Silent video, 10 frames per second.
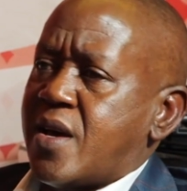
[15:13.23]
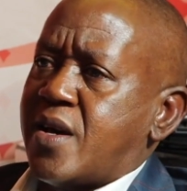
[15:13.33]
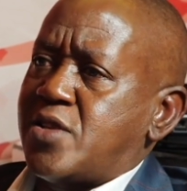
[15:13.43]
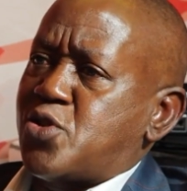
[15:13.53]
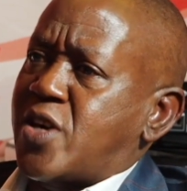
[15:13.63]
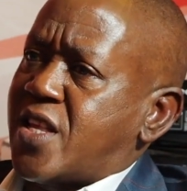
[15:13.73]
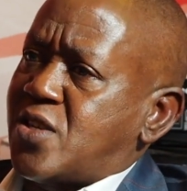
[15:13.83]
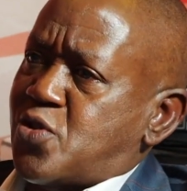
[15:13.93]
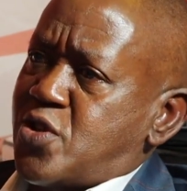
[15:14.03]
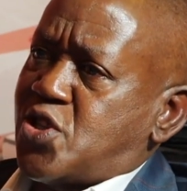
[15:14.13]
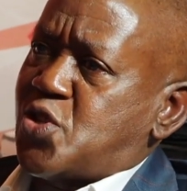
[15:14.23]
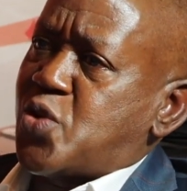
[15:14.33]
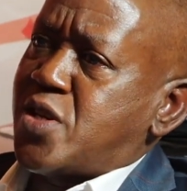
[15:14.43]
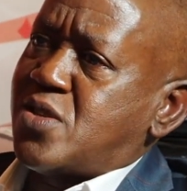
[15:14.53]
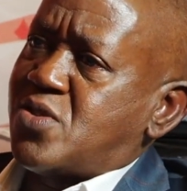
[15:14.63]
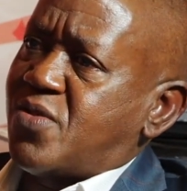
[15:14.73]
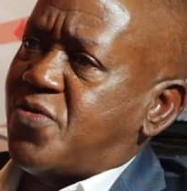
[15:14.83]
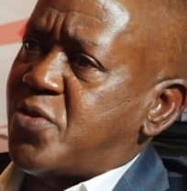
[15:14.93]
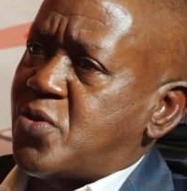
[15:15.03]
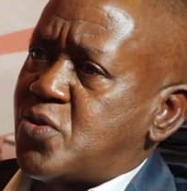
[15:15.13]
and Jonathan Toretich when he drove
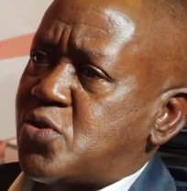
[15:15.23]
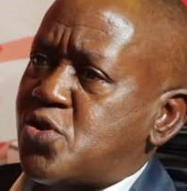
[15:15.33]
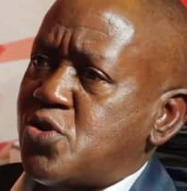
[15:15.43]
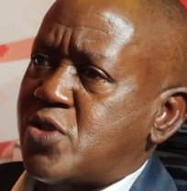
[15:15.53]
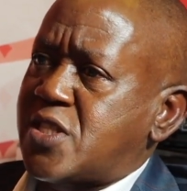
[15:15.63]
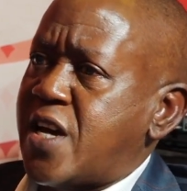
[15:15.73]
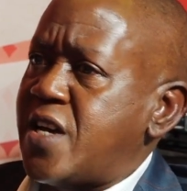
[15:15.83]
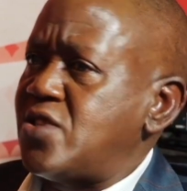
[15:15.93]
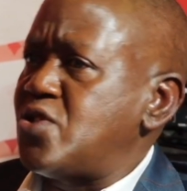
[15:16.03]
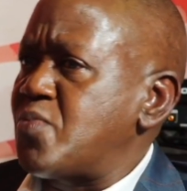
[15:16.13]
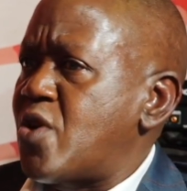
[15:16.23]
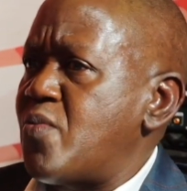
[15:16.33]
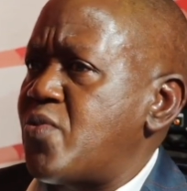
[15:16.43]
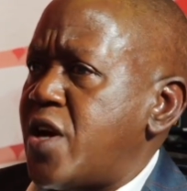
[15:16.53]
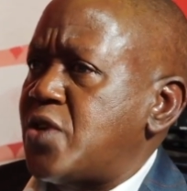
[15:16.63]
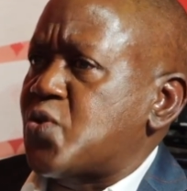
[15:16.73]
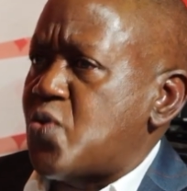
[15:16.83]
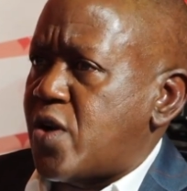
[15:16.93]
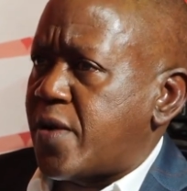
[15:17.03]
for Toyota, and Jim Kamura and so on.